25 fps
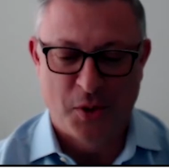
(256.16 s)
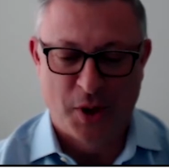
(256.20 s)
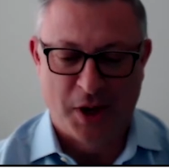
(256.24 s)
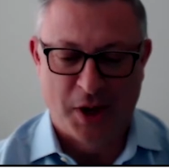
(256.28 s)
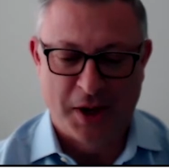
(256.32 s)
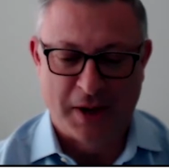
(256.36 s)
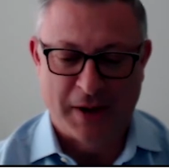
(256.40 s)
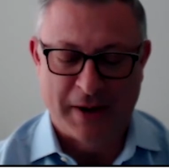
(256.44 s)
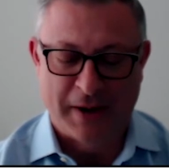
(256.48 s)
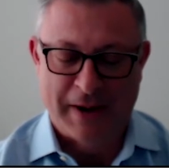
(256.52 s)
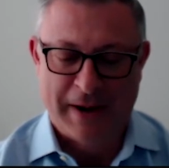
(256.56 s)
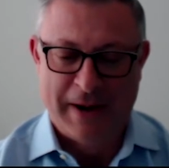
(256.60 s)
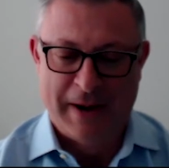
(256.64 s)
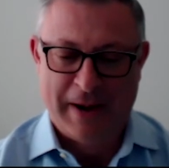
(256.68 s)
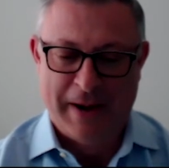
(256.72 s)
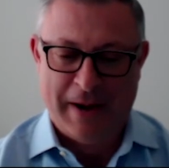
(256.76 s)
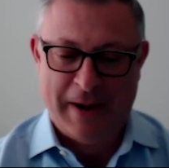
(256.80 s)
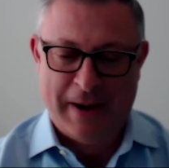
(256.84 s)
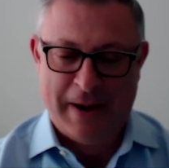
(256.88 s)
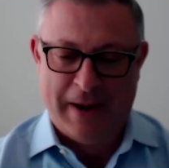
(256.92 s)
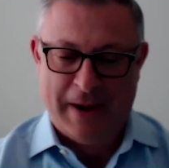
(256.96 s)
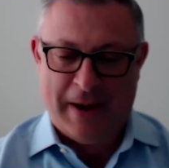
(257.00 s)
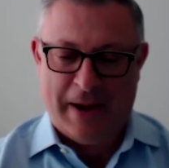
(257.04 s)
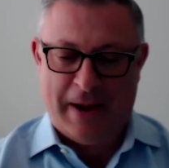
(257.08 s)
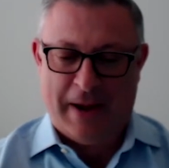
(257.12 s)
And
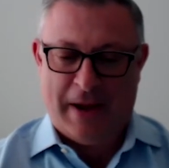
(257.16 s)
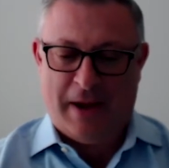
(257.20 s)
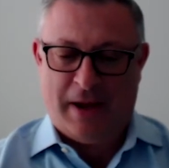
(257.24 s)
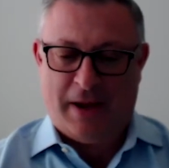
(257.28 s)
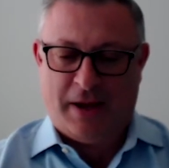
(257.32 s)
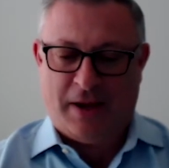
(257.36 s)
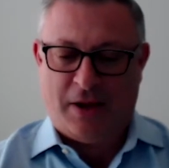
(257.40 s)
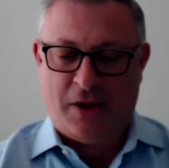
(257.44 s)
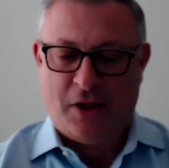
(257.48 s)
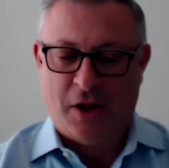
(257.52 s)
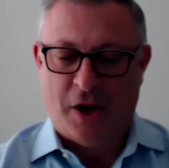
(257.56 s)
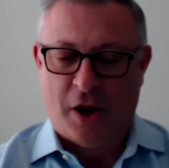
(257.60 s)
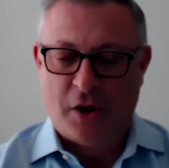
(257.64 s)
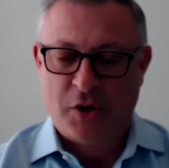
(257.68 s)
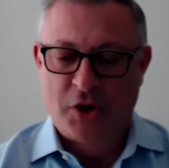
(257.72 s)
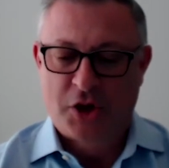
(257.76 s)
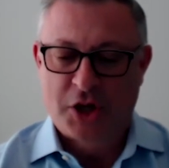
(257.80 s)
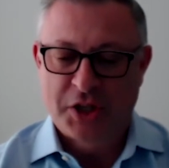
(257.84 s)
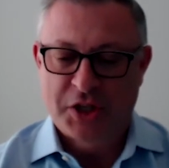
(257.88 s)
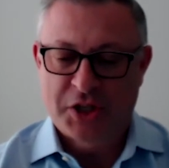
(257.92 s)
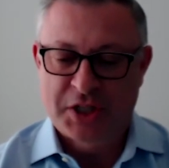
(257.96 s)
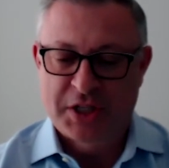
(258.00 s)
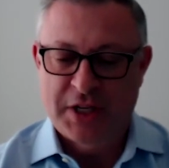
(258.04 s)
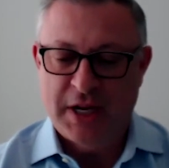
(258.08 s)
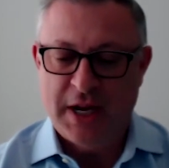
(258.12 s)
you know,
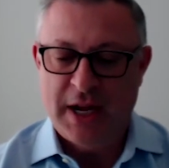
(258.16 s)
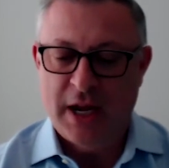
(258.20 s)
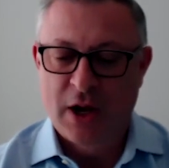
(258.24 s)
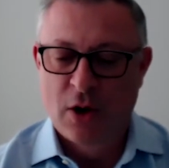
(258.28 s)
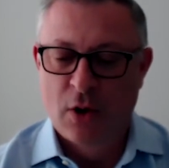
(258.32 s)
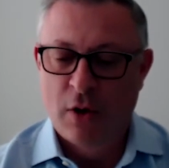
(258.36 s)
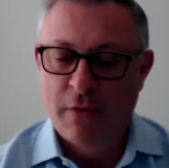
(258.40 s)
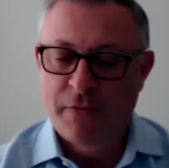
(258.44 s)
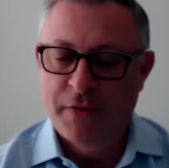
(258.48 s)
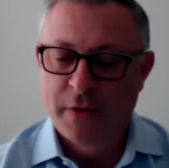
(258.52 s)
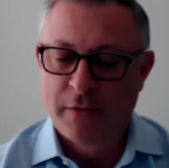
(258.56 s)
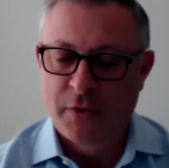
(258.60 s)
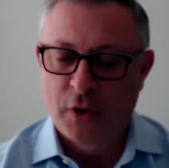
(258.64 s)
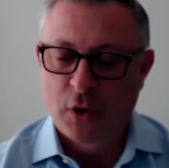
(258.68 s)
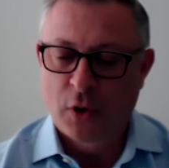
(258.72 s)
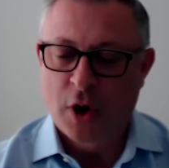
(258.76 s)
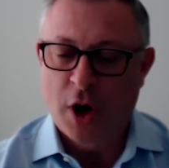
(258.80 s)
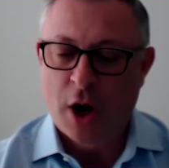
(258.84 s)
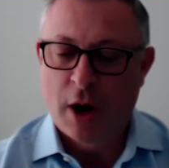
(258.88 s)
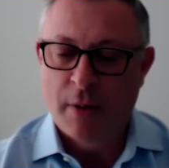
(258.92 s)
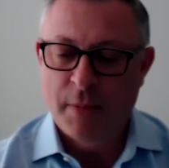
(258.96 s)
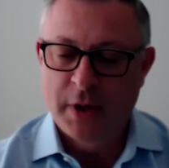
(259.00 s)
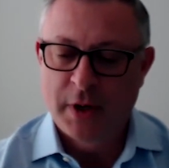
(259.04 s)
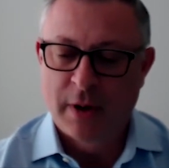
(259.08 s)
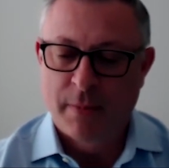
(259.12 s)
just teeing off of your
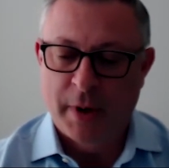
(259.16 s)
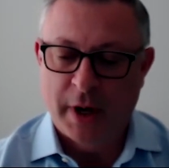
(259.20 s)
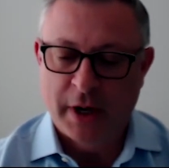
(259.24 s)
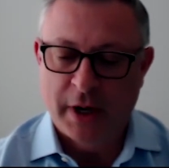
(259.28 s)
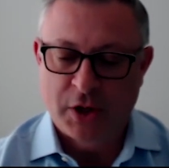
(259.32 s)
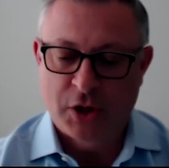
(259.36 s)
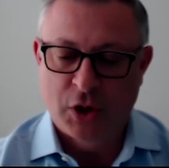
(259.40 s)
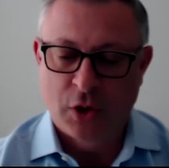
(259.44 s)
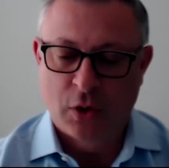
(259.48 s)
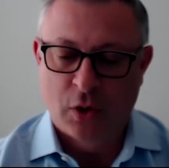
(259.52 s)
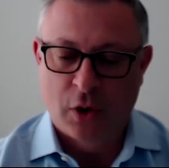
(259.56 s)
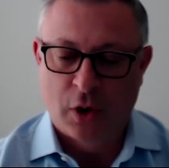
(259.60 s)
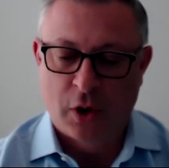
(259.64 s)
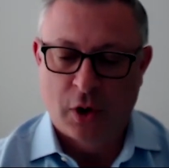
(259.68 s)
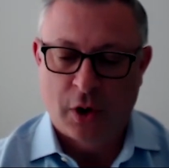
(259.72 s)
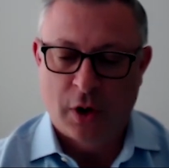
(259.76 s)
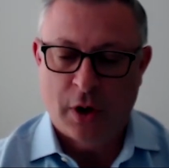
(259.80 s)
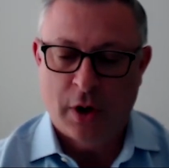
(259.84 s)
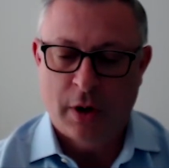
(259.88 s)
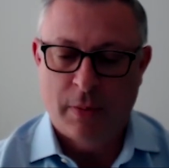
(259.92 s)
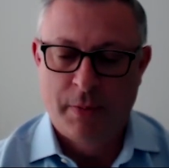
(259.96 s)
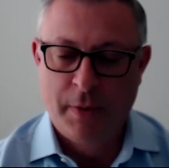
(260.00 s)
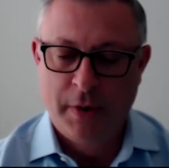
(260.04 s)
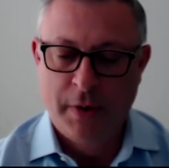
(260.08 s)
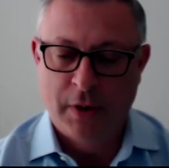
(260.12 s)
comment about your
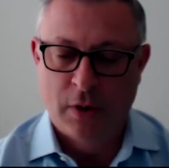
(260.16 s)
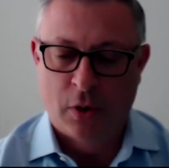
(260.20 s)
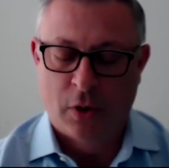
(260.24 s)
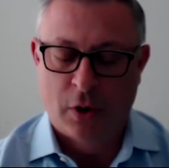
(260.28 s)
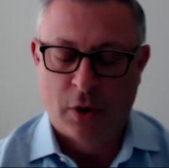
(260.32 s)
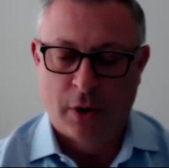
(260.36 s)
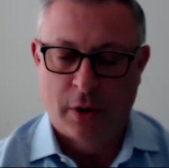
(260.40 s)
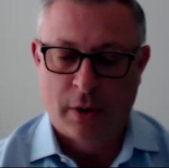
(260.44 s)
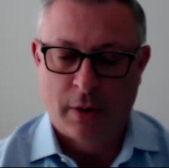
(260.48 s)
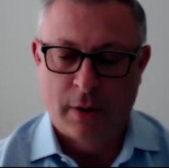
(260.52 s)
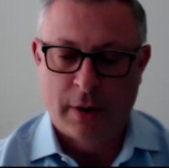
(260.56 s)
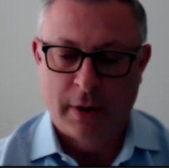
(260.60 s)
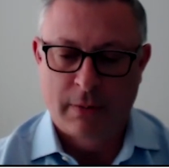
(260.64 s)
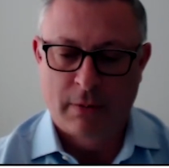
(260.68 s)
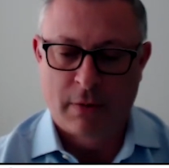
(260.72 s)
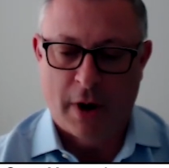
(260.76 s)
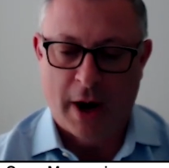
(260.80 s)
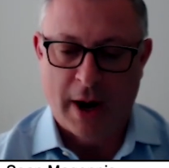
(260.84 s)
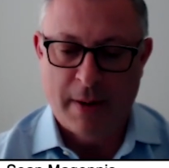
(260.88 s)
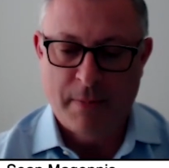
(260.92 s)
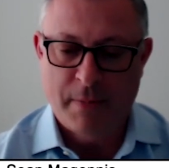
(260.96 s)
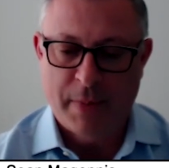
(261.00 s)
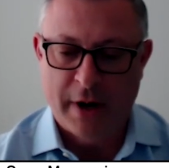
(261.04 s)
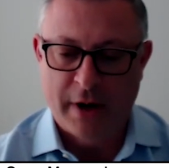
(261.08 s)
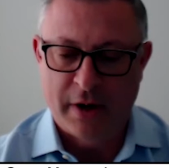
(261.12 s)
your
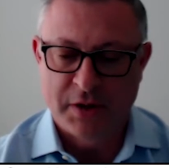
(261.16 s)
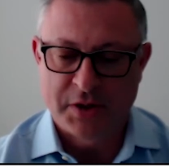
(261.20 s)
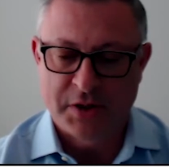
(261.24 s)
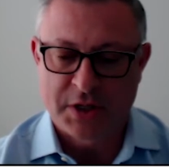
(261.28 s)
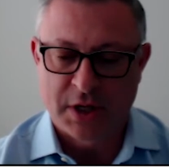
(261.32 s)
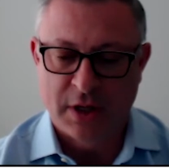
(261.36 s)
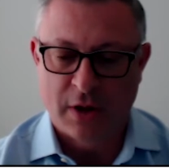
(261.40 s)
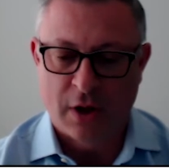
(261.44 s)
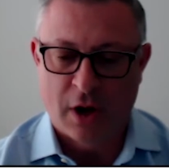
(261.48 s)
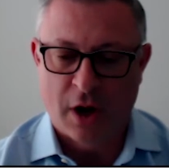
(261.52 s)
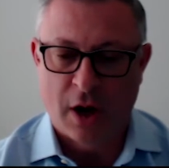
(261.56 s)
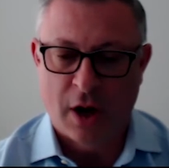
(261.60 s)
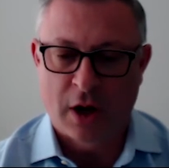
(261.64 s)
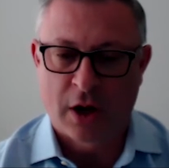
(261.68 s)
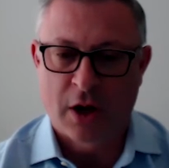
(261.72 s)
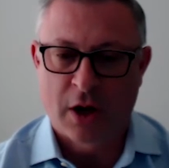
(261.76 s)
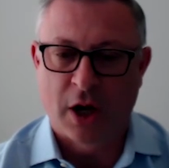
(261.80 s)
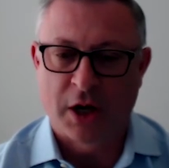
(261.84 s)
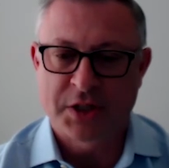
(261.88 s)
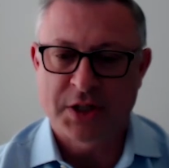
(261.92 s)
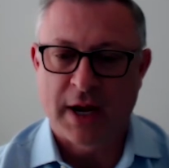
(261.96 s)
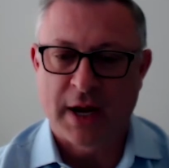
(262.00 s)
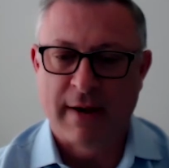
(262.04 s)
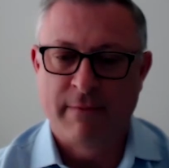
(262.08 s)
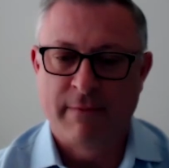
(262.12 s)
grandparents in the
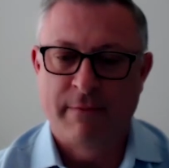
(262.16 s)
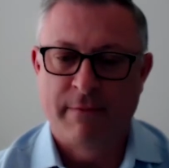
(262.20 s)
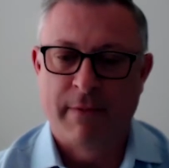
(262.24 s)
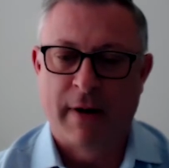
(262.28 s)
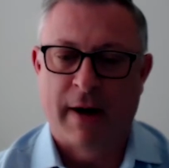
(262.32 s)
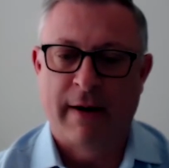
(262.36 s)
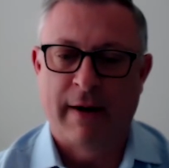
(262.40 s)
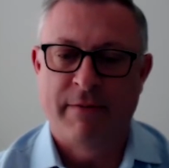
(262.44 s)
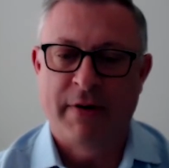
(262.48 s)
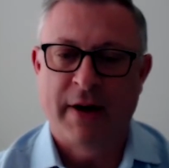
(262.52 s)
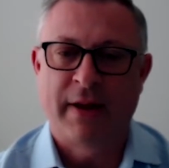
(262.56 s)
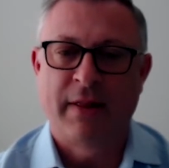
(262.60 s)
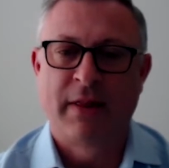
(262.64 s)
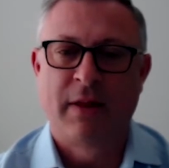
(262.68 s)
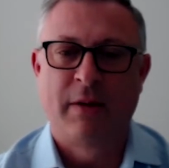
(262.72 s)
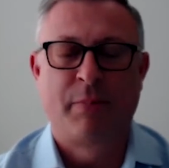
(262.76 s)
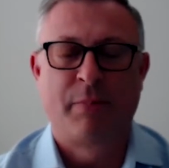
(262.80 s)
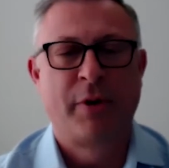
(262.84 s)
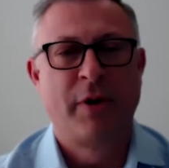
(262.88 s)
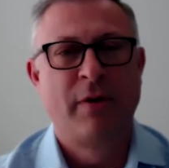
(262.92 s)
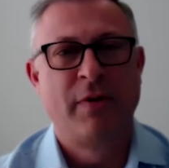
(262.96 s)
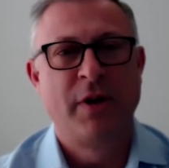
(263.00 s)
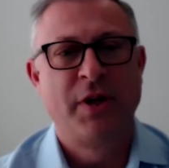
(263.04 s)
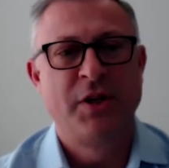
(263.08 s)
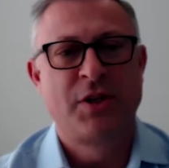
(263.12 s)
Holocaust, I've I've had the
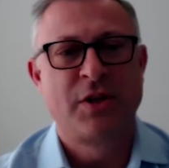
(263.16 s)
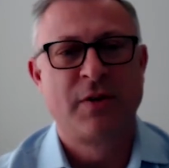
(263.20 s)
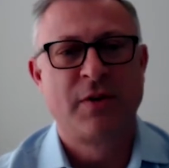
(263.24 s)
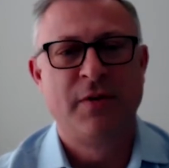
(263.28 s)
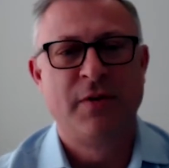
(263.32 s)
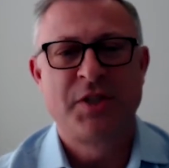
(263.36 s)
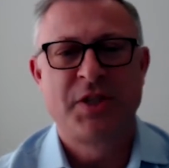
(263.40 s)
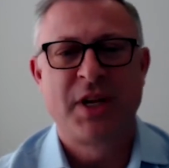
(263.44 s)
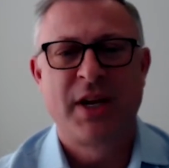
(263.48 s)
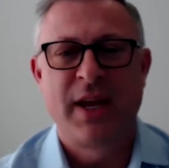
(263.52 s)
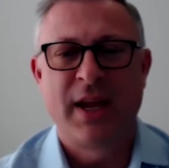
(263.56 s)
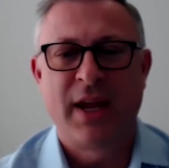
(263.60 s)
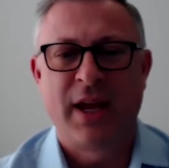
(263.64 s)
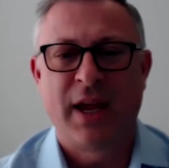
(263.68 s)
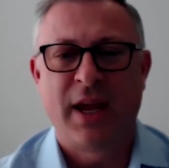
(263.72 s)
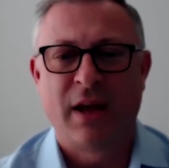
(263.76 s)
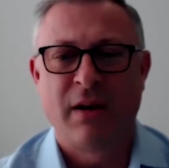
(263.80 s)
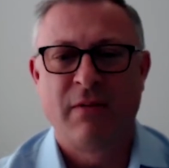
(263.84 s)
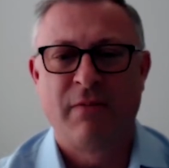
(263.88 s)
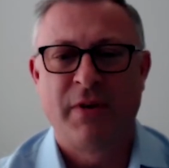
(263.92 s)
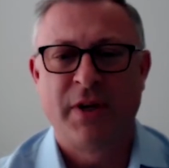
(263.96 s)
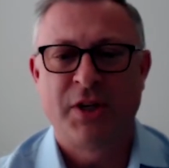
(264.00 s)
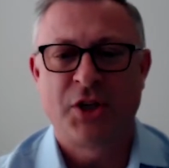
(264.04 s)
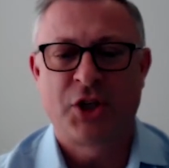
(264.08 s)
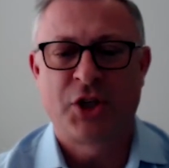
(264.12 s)
privilege of visiting
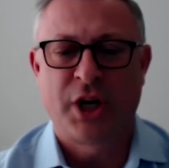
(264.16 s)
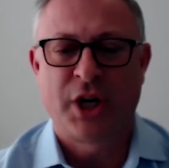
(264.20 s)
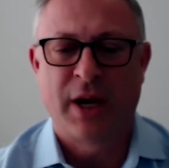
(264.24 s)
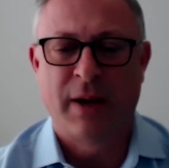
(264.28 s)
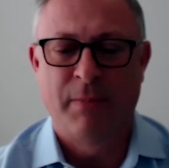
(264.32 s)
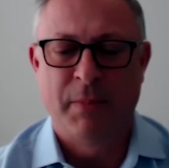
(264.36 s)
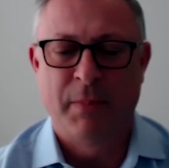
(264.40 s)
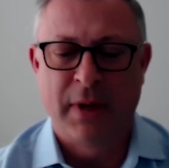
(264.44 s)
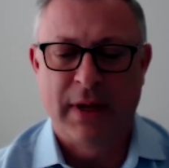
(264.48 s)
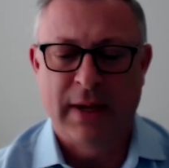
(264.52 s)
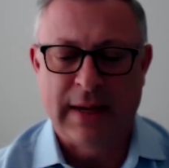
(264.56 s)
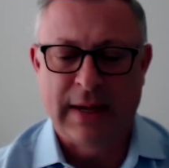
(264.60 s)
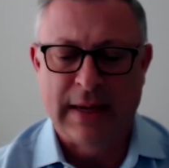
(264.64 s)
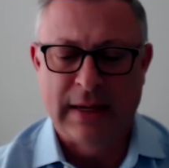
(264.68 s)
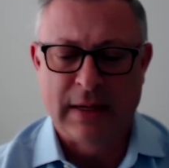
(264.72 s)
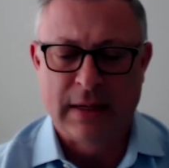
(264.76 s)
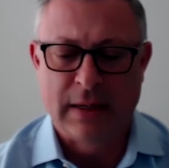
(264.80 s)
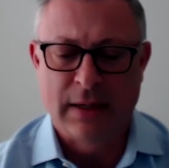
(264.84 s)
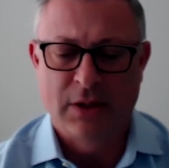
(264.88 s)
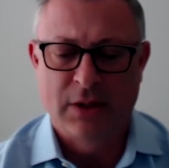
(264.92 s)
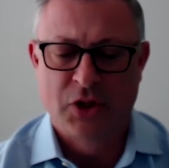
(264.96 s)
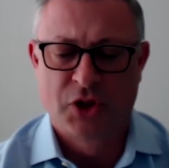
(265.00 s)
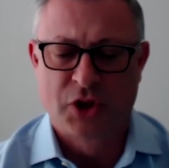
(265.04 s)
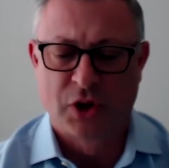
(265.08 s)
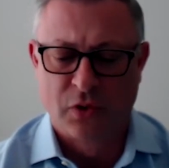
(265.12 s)
Yad Vashem
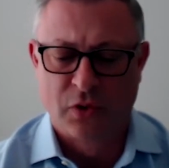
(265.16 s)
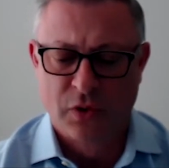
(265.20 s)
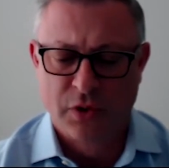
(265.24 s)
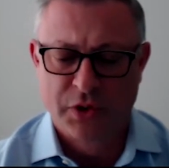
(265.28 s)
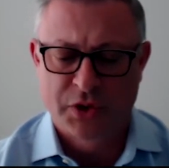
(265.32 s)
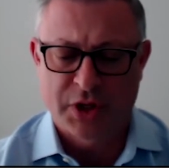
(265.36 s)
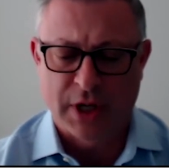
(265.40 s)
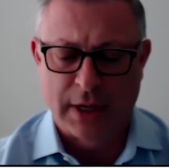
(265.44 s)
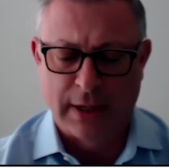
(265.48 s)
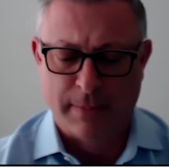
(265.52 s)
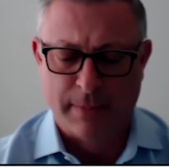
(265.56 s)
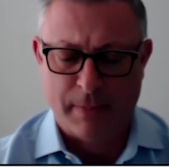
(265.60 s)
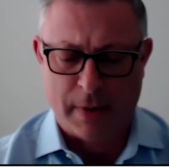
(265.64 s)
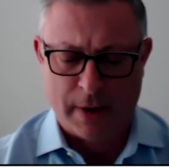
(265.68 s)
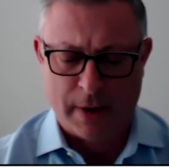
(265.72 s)
in Jerusalem